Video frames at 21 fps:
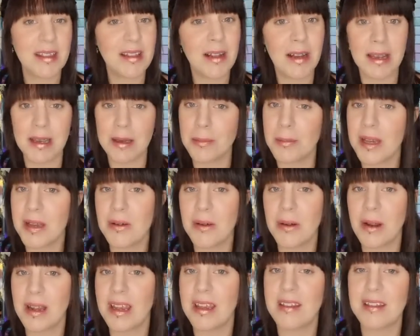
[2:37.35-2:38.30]
like my
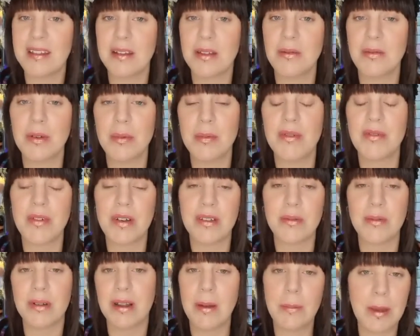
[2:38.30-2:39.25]
colleagues in the group of
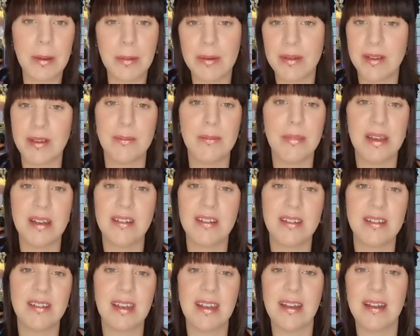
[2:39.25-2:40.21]
us will let me put some
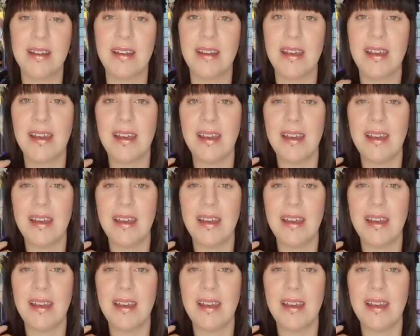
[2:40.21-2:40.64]
pictures in